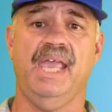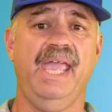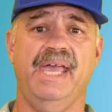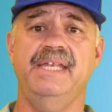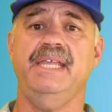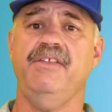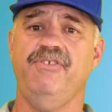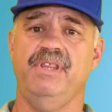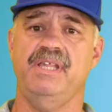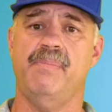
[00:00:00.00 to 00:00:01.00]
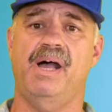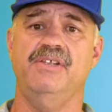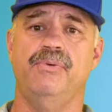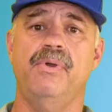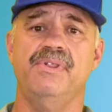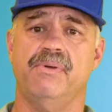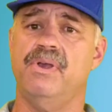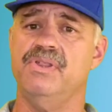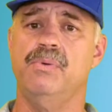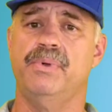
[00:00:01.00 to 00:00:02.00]
and each of these modules are
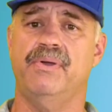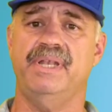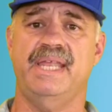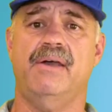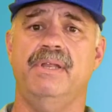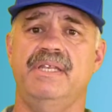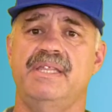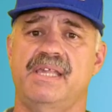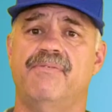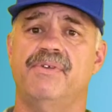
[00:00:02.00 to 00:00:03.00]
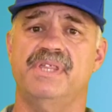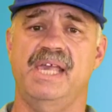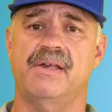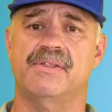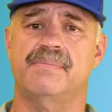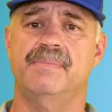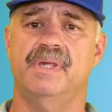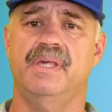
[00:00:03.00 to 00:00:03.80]
also broken down into several cells.